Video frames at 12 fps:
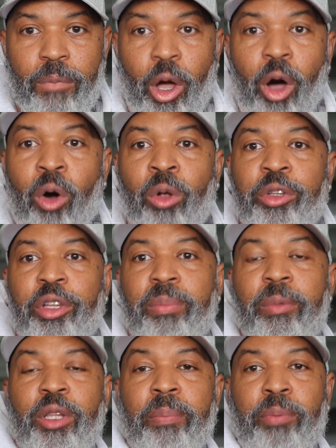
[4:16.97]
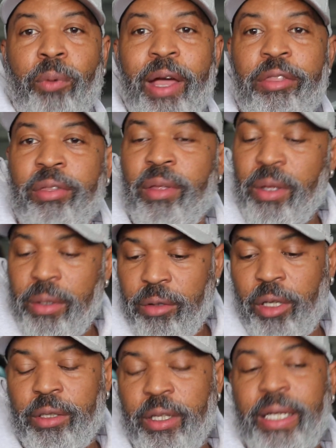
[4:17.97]
Hold the breath,
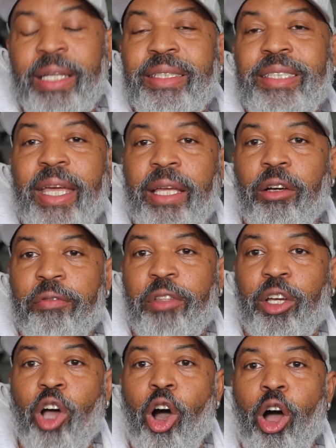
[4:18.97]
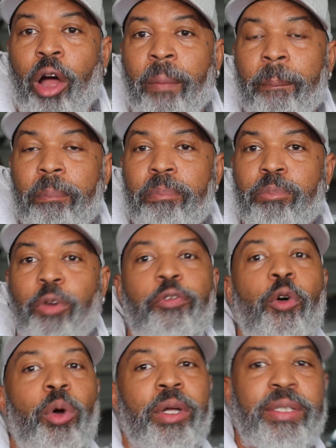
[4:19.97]
the intake of the car
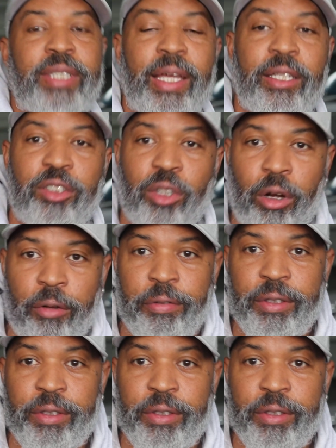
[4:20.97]
before it takes off,